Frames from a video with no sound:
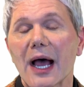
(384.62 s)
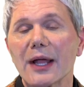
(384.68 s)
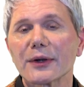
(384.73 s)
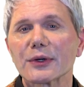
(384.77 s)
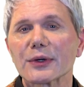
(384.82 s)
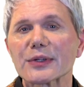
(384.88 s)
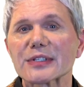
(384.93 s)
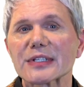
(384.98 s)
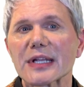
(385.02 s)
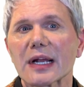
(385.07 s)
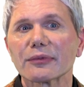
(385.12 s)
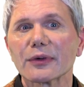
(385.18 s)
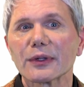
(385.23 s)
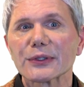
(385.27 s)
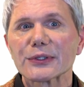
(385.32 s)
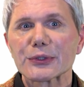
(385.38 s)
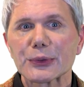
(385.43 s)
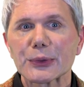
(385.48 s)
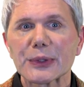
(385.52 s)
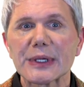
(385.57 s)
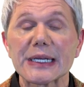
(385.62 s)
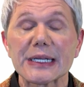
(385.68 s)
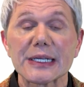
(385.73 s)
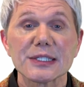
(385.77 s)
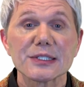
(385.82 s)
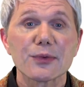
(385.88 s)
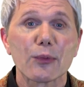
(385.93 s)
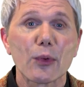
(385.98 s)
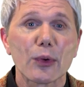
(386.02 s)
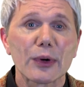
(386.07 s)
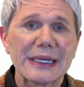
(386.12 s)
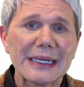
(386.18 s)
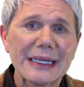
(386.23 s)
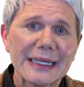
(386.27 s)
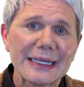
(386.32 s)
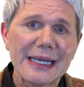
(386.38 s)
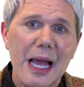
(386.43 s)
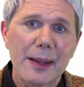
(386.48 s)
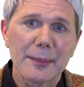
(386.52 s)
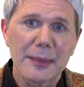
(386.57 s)
under several treaties for
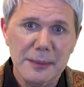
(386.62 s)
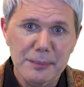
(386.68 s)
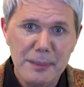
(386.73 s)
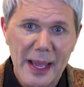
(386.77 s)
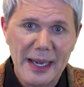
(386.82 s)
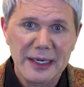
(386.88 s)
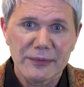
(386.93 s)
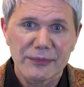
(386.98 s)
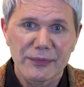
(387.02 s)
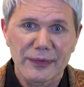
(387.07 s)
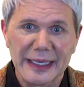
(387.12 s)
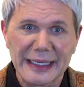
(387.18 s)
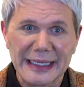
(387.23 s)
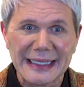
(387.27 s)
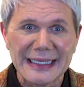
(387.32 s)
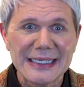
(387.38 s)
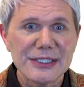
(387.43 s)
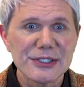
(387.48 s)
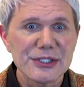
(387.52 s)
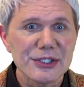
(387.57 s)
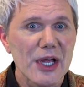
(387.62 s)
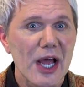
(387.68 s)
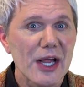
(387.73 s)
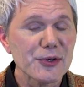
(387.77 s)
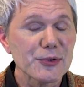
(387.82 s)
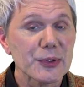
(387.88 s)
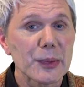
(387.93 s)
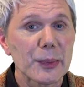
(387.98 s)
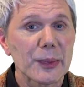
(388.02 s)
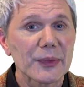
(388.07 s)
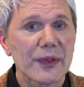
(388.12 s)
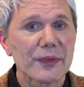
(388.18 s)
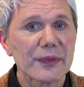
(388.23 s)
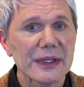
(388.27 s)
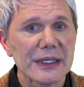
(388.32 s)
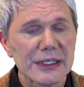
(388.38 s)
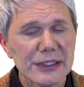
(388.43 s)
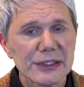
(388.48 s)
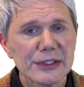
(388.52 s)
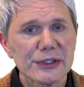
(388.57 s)
economic benefit, each country within
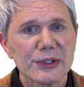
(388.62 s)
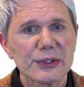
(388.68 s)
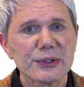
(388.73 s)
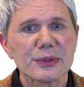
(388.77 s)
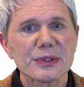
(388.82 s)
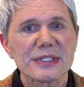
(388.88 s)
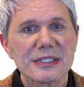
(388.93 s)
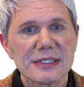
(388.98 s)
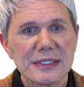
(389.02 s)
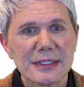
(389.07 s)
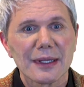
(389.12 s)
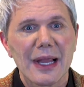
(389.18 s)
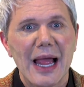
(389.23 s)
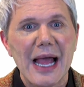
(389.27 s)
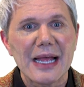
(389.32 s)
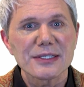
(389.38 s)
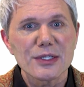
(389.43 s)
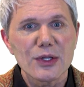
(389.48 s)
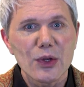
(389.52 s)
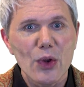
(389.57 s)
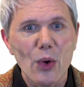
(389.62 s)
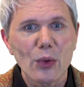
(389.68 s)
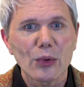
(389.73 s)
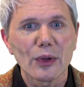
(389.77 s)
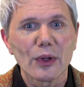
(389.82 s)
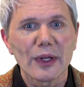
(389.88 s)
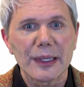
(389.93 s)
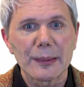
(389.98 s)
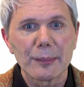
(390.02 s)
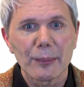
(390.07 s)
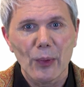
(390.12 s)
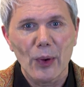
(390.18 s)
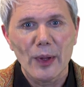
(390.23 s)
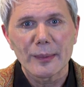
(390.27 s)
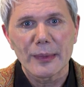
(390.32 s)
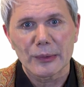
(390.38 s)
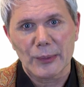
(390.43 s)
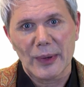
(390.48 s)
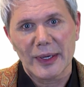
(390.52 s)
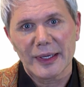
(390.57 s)
the E U still has local
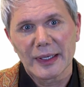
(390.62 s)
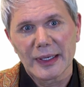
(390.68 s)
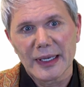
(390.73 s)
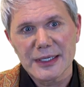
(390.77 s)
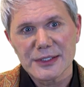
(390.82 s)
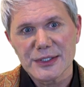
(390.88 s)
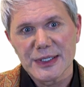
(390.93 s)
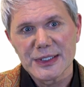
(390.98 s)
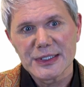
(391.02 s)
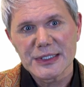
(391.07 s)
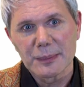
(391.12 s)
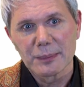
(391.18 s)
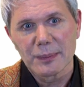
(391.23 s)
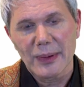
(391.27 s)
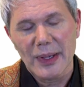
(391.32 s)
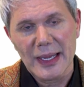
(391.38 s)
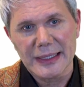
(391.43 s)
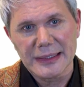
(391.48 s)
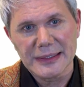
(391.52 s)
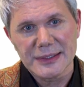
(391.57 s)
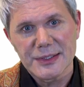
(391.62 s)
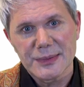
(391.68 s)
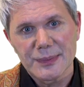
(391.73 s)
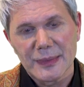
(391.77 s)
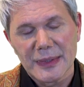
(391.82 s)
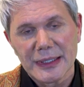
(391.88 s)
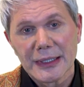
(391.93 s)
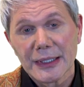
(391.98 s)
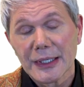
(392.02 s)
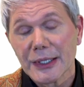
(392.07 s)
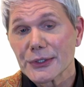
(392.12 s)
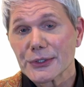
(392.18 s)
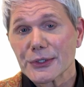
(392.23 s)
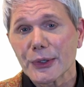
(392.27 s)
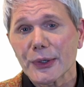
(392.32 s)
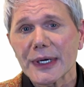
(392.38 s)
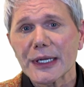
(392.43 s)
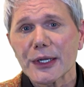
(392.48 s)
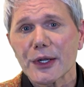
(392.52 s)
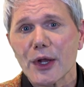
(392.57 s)
employment regulations in place.
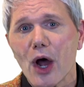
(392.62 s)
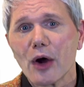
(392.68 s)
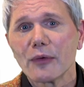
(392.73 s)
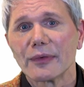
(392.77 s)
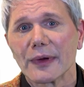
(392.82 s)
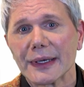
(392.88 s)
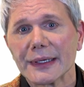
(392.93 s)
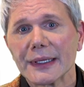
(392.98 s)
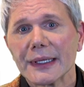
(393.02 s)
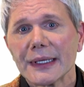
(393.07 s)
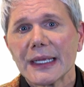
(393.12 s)
During COVID,